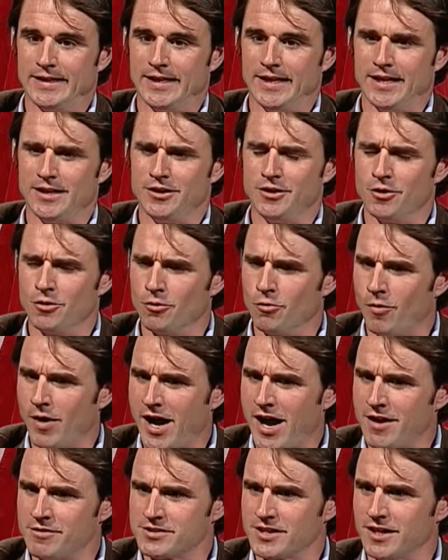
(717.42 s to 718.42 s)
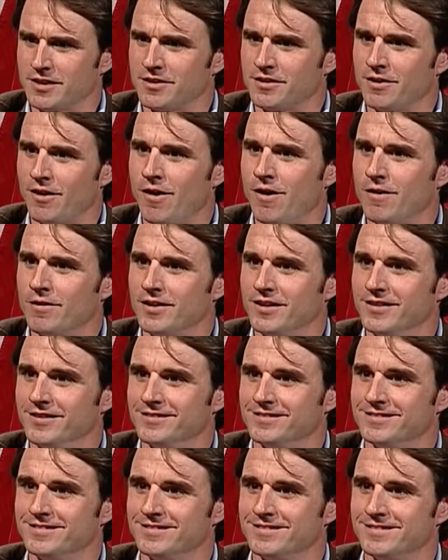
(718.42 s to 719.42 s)
And, you know, the wives got to talking,
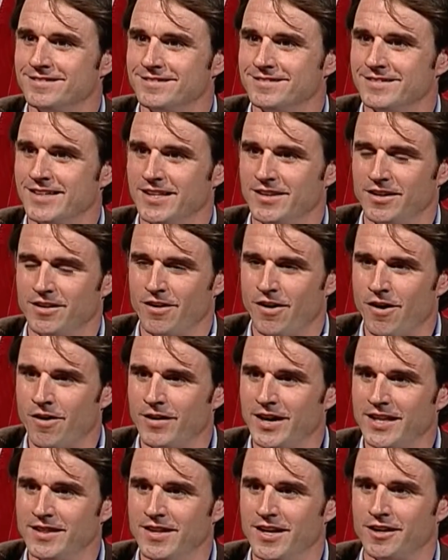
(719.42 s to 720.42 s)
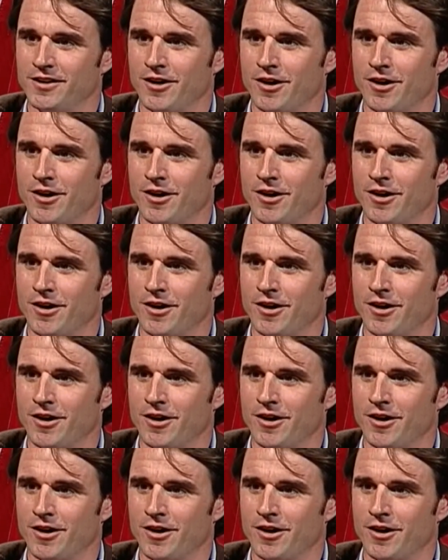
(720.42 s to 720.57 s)
and they all had that